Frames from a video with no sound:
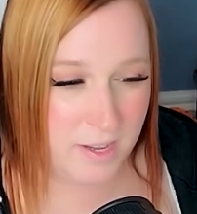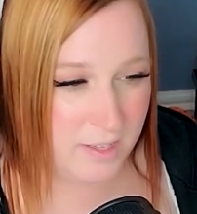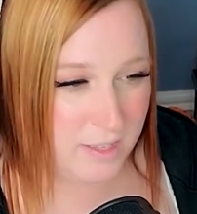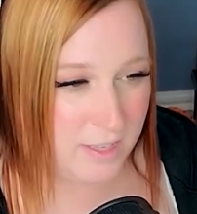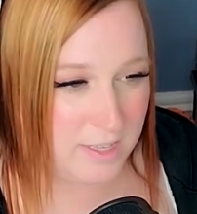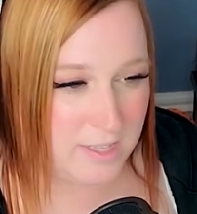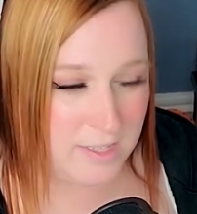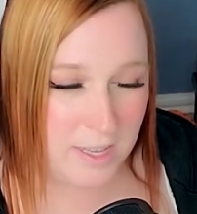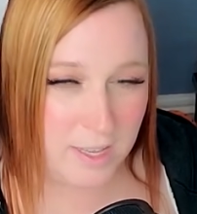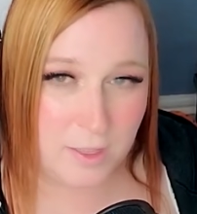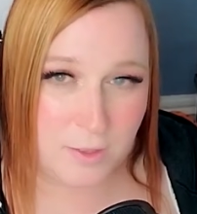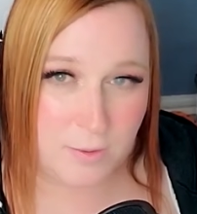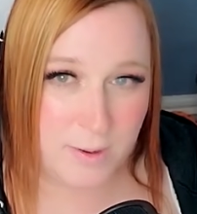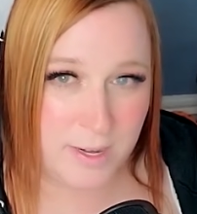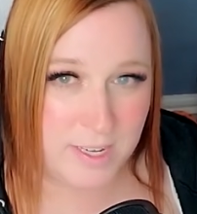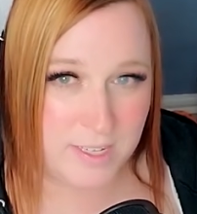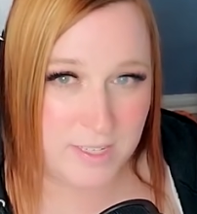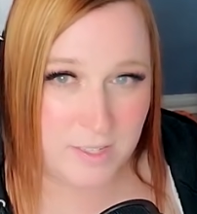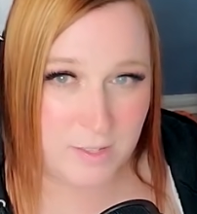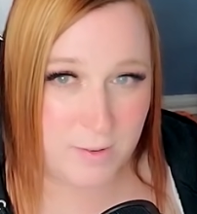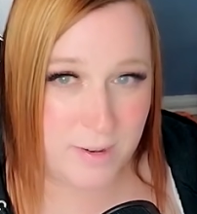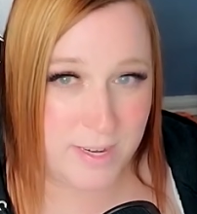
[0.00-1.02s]
at least like 3
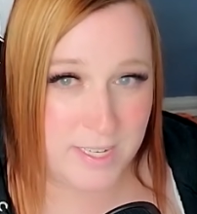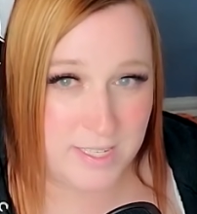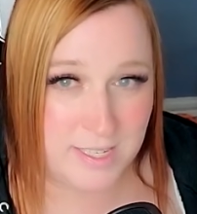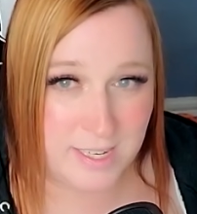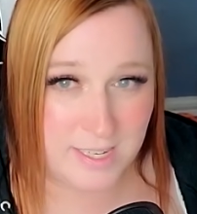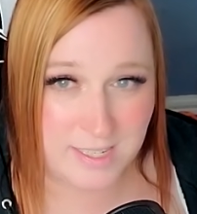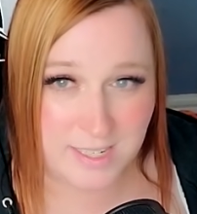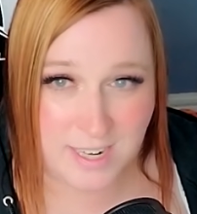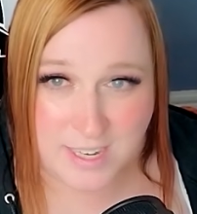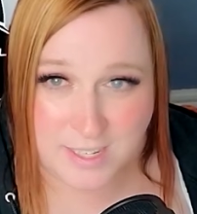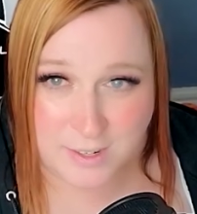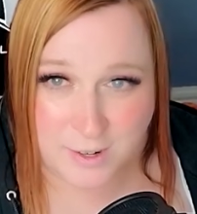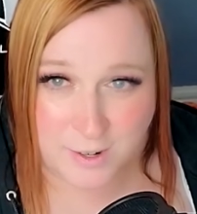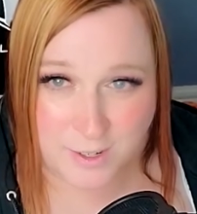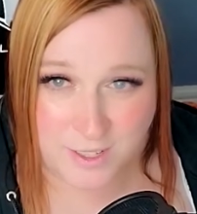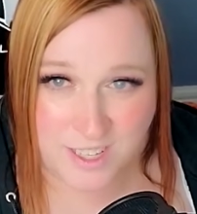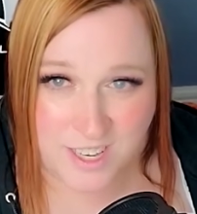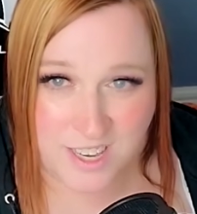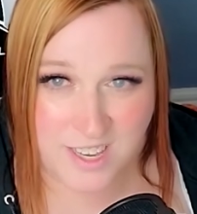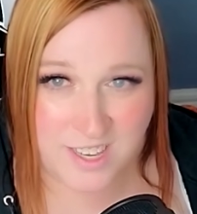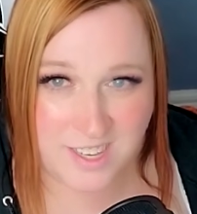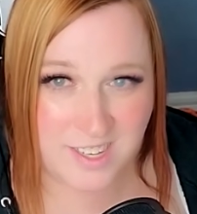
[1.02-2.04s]
to 6 days
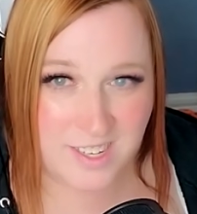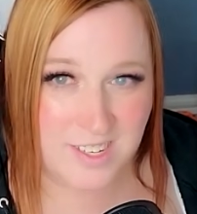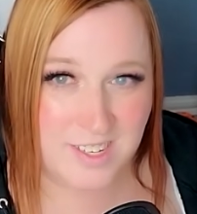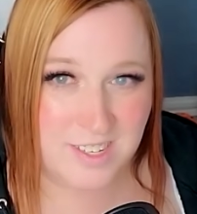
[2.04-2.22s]
early,